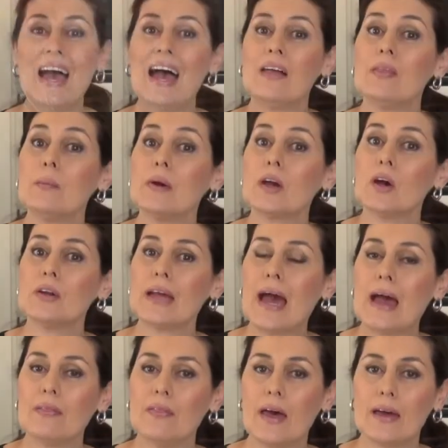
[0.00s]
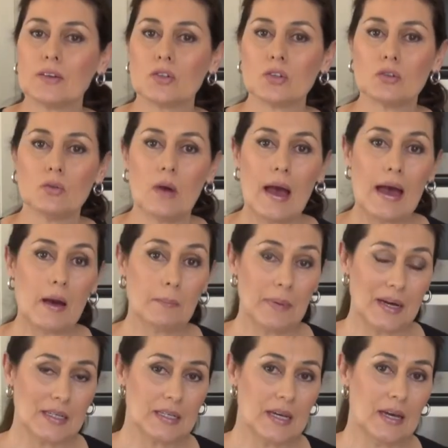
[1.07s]
and then we're going to add that to our
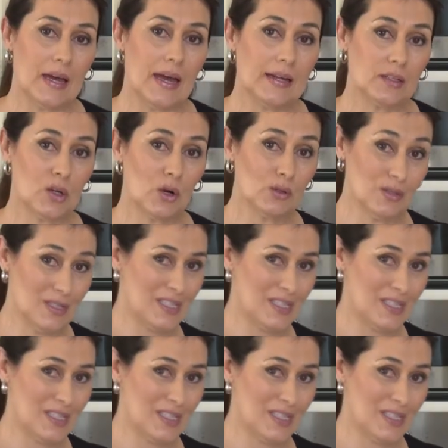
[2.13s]
butter and golden